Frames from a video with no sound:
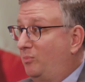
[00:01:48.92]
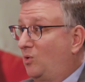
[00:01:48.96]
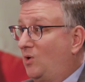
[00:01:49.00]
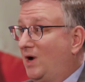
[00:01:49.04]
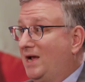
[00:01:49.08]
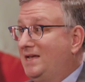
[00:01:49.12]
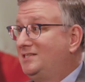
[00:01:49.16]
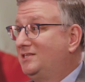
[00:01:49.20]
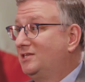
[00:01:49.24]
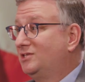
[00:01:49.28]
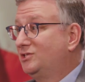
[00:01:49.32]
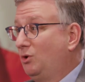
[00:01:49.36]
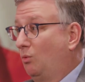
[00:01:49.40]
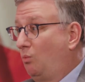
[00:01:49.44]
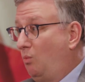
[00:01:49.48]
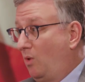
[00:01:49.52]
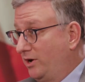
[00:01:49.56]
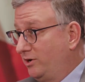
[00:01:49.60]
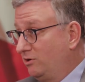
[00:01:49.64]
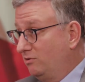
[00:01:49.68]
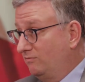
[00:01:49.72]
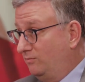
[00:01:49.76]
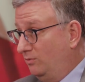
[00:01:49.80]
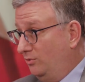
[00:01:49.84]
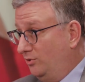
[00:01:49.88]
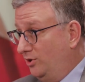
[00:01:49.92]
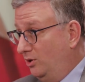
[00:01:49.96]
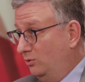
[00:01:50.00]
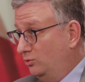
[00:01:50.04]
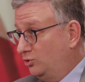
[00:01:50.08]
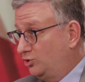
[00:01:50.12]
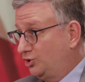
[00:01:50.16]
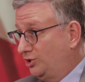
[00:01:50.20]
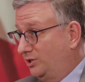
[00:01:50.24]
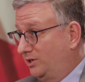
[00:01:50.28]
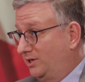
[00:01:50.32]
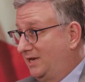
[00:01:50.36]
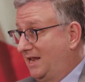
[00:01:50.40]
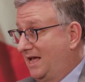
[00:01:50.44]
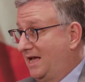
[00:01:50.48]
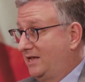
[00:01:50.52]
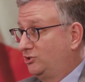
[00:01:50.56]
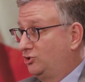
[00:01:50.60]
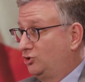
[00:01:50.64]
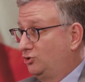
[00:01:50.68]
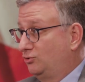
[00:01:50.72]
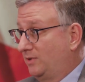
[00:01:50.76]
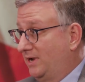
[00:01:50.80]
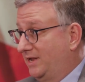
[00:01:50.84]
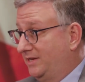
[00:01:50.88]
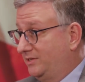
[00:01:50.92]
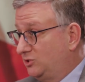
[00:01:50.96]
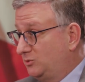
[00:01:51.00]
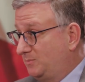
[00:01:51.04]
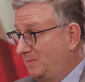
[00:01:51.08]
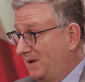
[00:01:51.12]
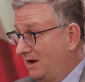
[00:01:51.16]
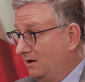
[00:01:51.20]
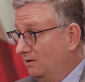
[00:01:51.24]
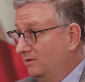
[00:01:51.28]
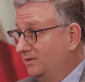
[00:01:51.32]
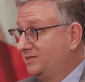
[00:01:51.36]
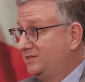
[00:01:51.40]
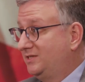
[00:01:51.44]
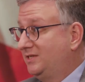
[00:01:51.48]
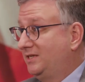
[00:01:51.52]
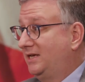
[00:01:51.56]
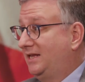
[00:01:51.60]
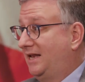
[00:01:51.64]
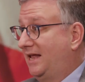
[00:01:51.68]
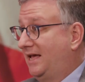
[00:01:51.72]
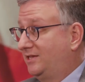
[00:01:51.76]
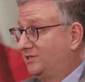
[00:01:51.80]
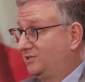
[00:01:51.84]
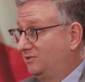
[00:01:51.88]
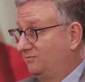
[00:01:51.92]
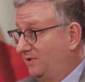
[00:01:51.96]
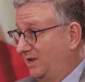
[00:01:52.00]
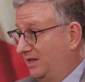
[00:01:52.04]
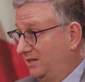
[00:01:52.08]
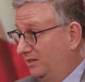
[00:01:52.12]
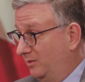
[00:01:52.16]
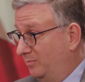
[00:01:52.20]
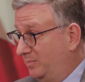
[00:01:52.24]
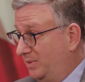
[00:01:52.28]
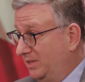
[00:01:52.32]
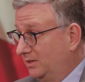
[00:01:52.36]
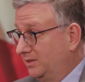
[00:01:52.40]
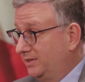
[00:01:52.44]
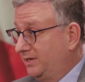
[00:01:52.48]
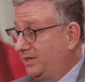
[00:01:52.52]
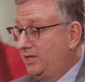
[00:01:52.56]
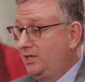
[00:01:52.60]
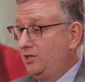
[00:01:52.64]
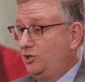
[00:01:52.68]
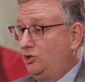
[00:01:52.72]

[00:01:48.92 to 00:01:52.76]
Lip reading: Price is a wonderful notion. It has transparency, it has availability.